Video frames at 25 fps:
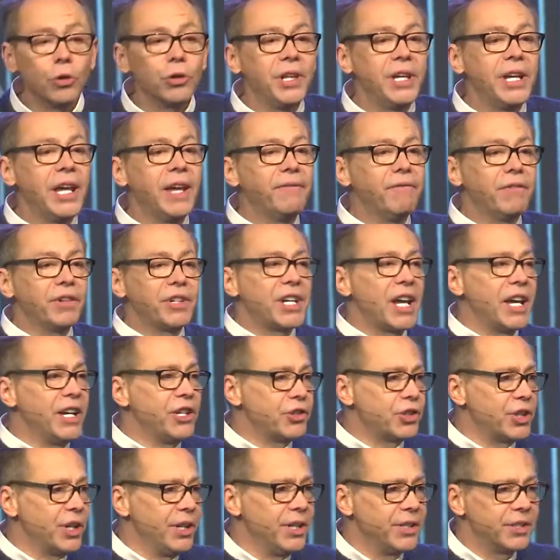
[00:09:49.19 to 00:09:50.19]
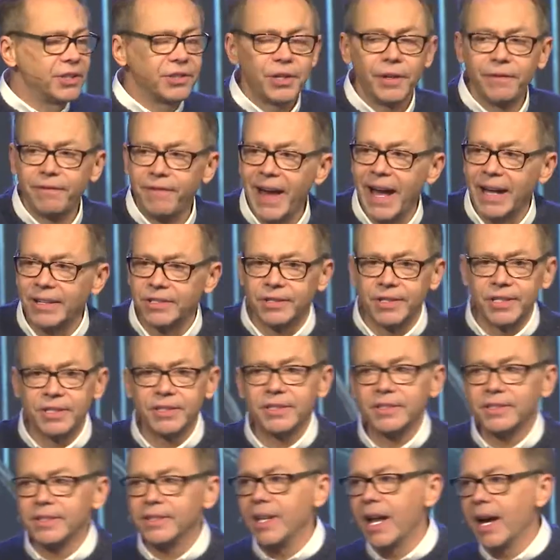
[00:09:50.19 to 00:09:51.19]
the invitation is to fast.
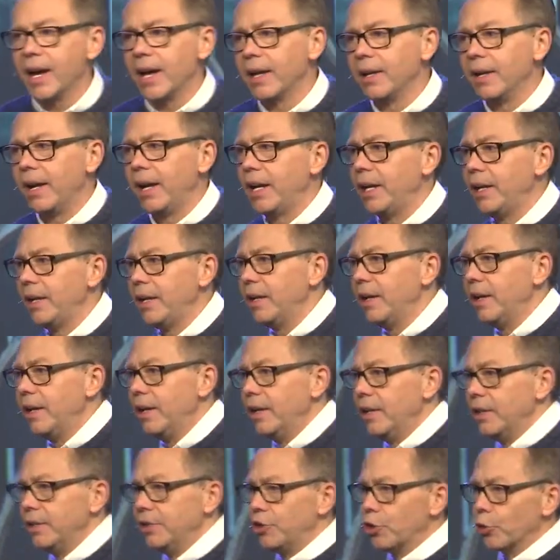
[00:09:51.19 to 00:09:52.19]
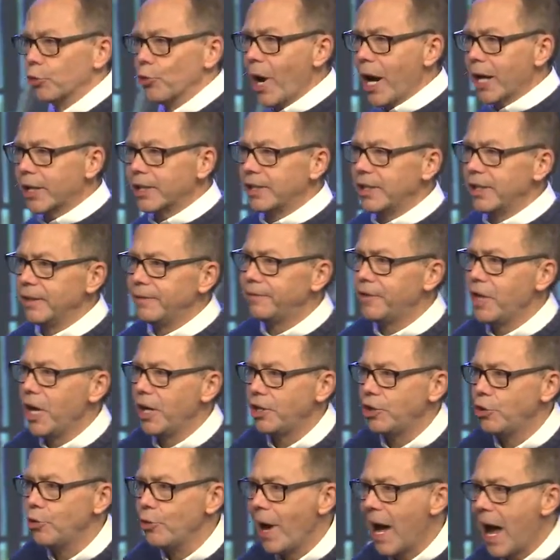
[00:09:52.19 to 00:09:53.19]
This is not a directive
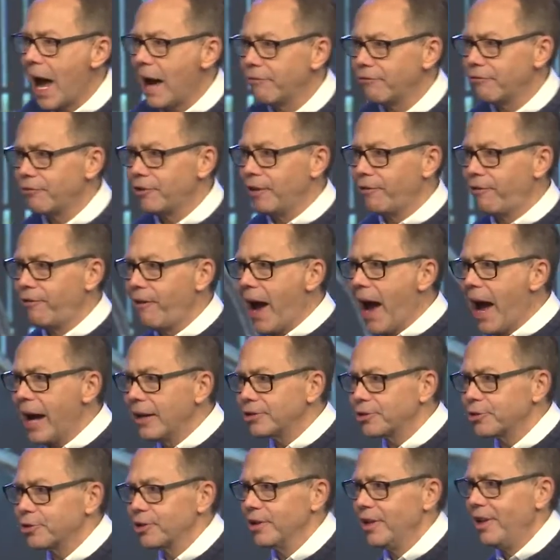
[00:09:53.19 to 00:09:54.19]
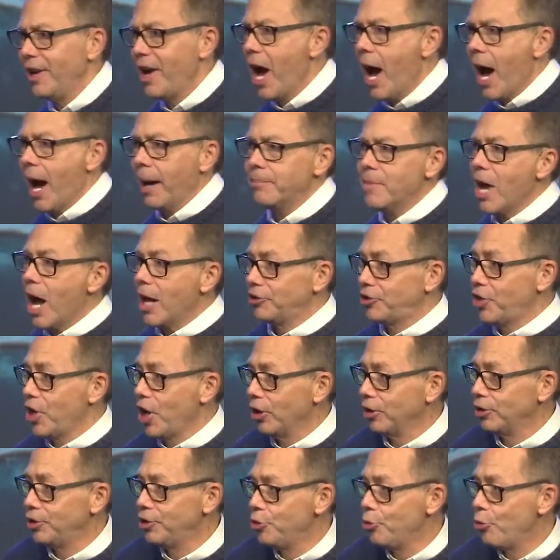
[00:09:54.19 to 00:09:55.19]
that you have to fast. I'm not
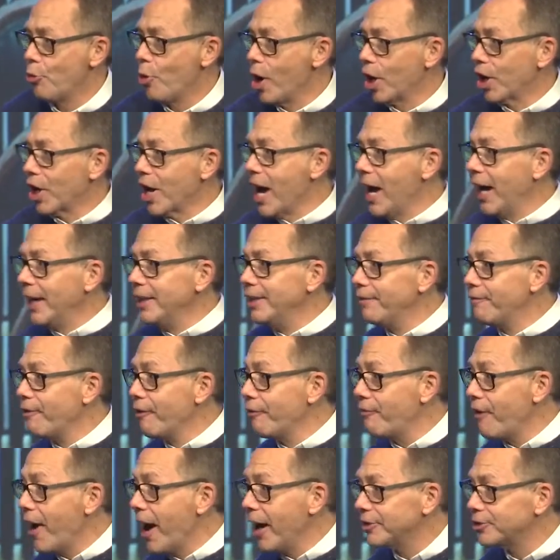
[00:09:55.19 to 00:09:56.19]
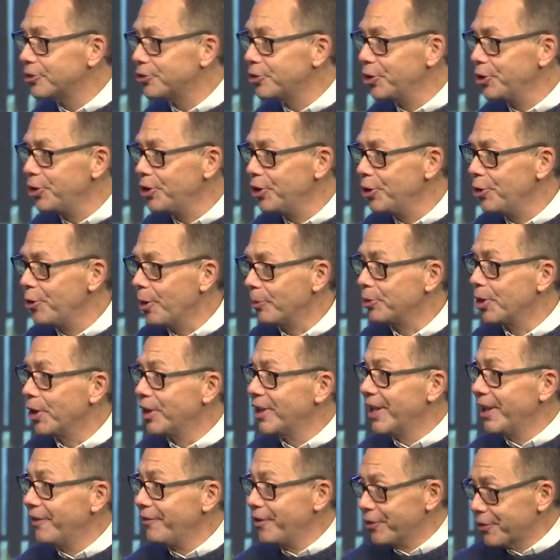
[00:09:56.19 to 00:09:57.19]
telling you what kind of a fast to do. I'm going
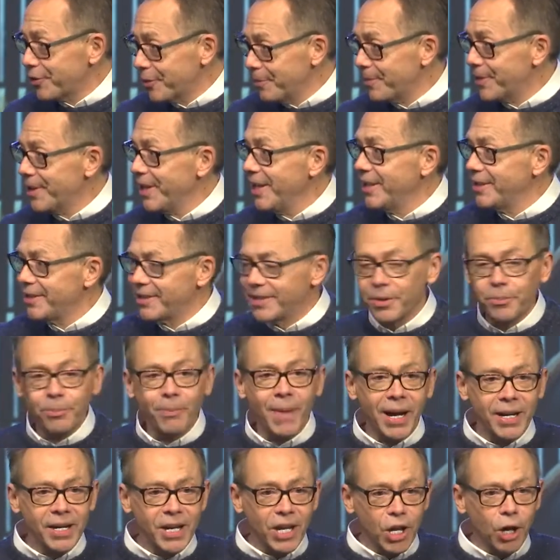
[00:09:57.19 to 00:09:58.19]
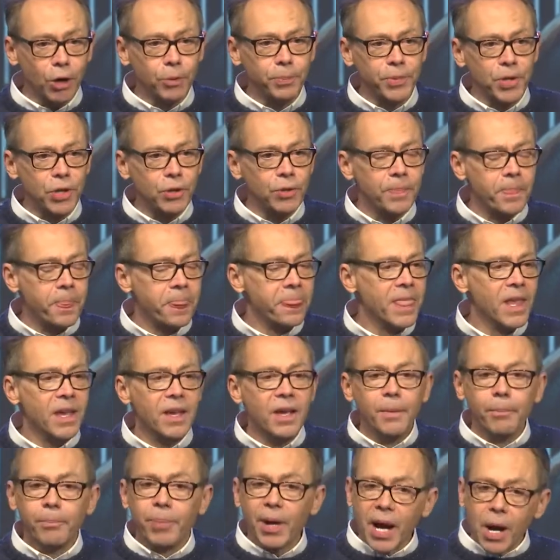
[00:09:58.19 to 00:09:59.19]
to give you some things that might help you.
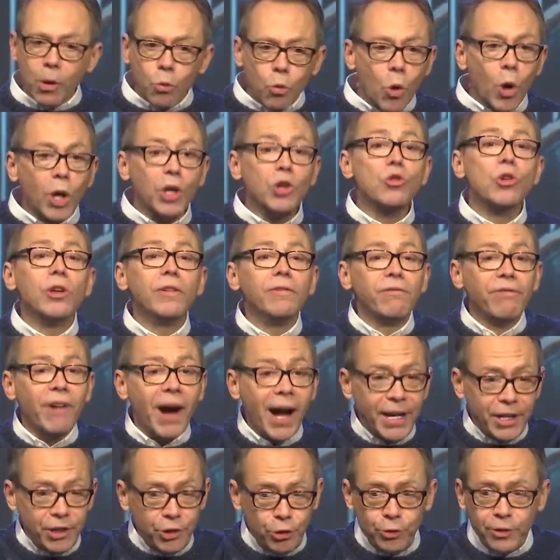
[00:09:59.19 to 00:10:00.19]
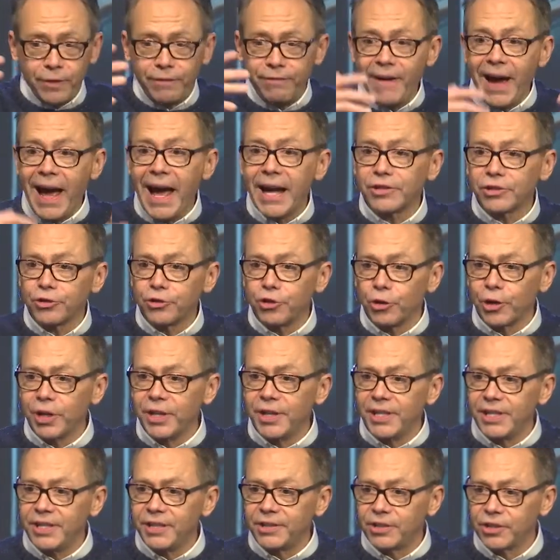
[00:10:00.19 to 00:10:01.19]
But I want to invite you to fast
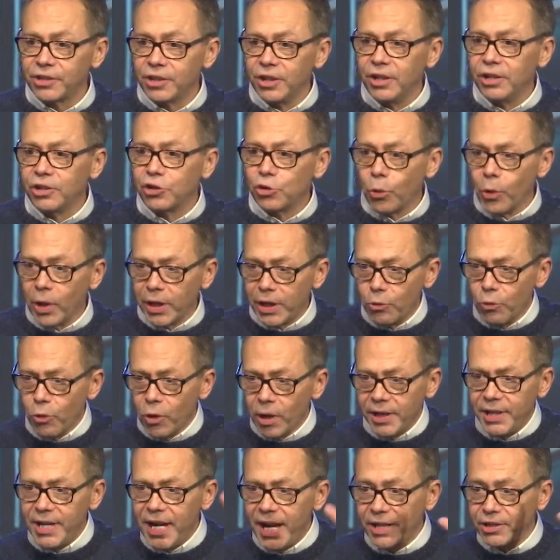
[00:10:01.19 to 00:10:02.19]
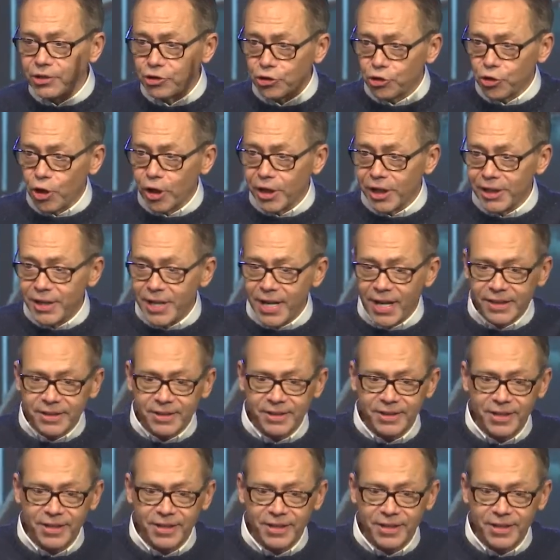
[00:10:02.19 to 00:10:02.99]
during these twenty-one days starting next